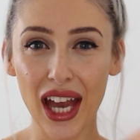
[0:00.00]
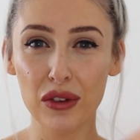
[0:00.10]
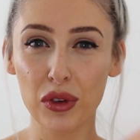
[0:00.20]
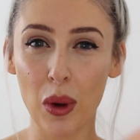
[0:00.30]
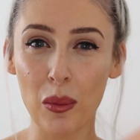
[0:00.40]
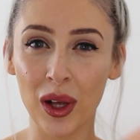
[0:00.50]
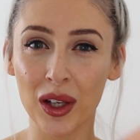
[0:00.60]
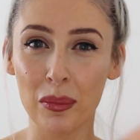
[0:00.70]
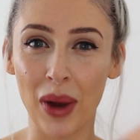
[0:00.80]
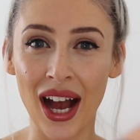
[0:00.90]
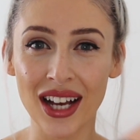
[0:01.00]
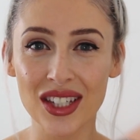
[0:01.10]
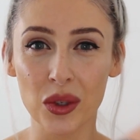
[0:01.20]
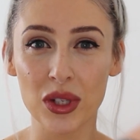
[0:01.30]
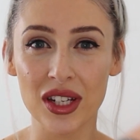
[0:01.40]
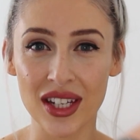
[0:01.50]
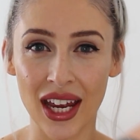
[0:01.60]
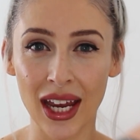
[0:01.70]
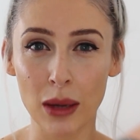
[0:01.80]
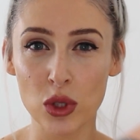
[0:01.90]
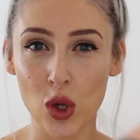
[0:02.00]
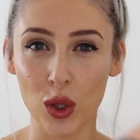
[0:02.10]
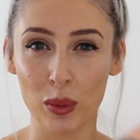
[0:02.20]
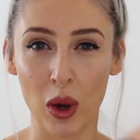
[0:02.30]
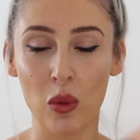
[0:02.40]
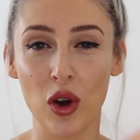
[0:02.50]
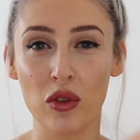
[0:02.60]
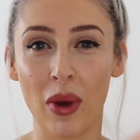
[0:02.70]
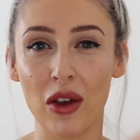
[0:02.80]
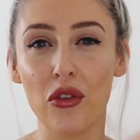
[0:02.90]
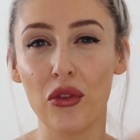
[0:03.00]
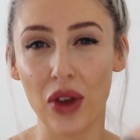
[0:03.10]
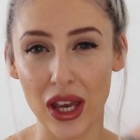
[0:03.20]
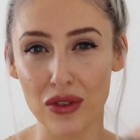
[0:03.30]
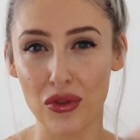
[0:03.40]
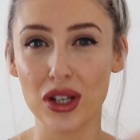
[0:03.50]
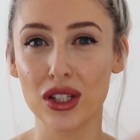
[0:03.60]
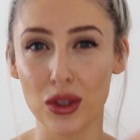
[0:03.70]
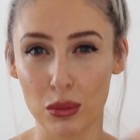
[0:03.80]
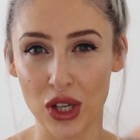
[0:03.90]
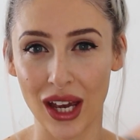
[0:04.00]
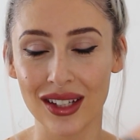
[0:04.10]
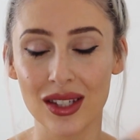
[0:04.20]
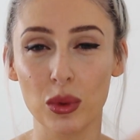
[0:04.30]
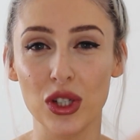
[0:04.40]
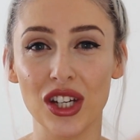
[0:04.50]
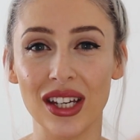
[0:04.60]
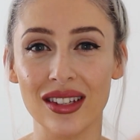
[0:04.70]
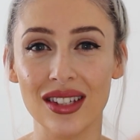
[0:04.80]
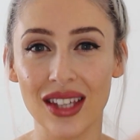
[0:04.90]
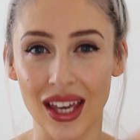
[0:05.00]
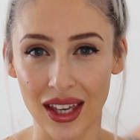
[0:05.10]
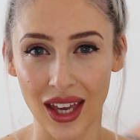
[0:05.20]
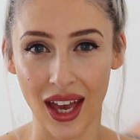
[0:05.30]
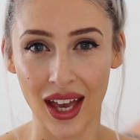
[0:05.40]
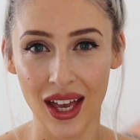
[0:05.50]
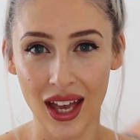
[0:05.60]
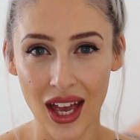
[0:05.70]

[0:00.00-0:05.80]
Hey everyone, welcome back. So today I'm talking about one of my favourite subjects, which is skincare.